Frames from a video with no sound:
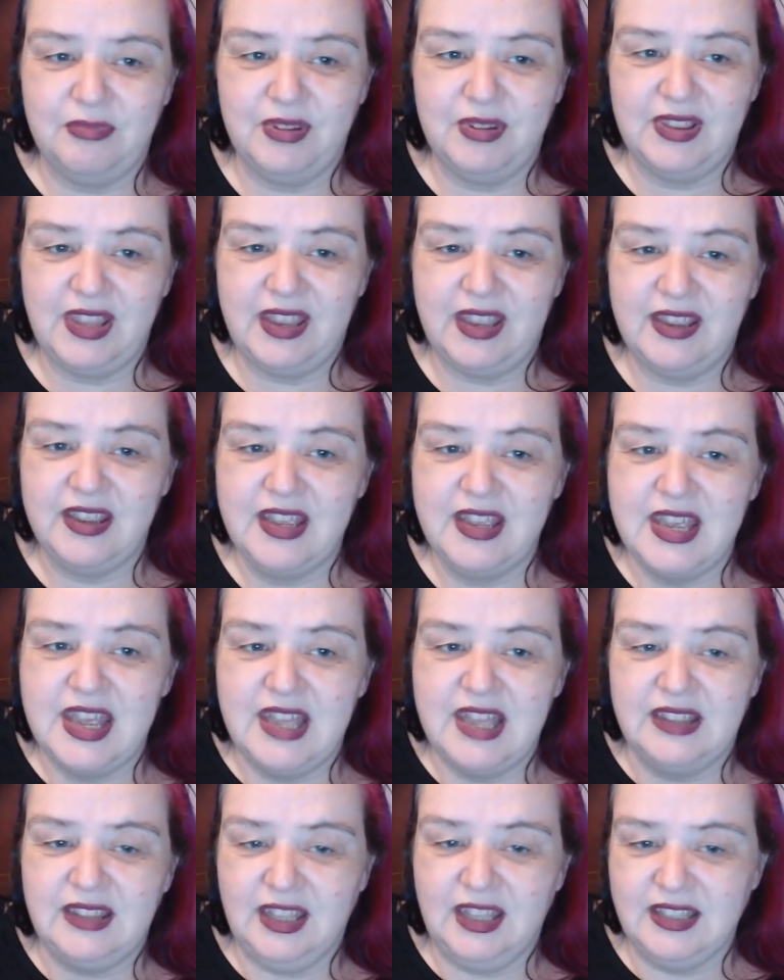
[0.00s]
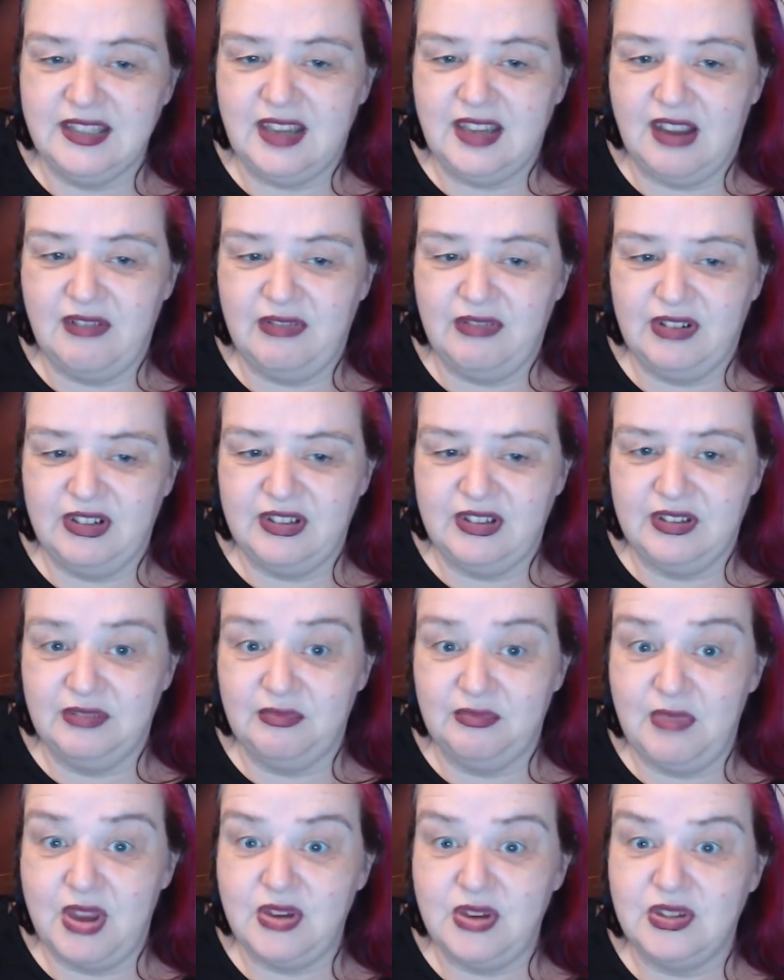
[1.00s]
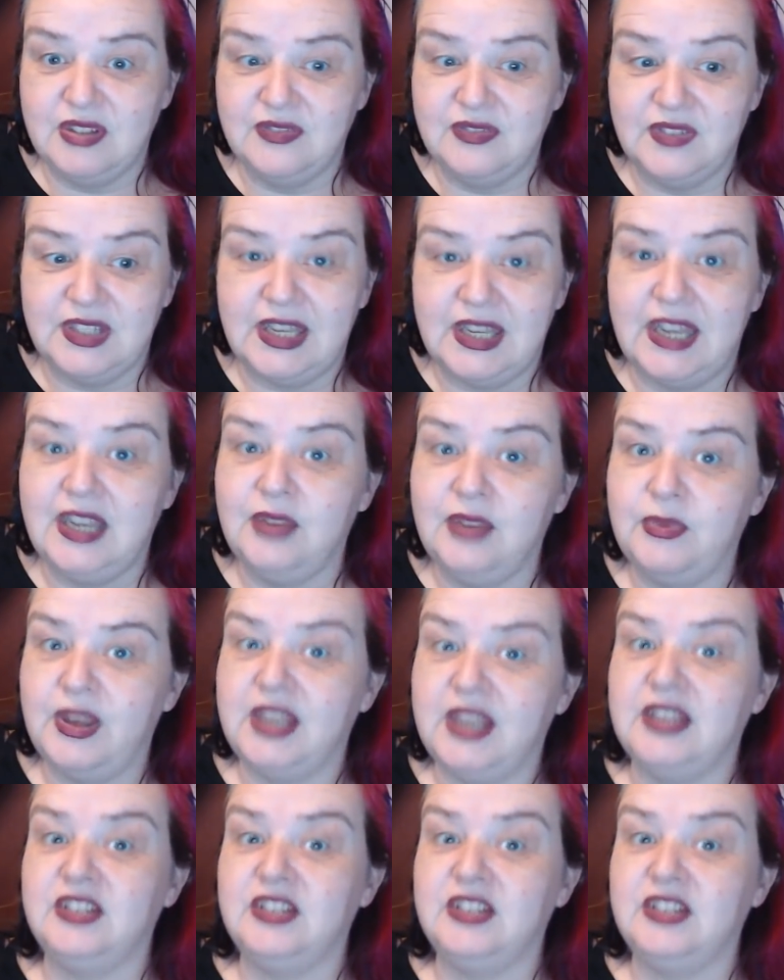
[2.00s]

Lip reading: But that's covered most of it anyway.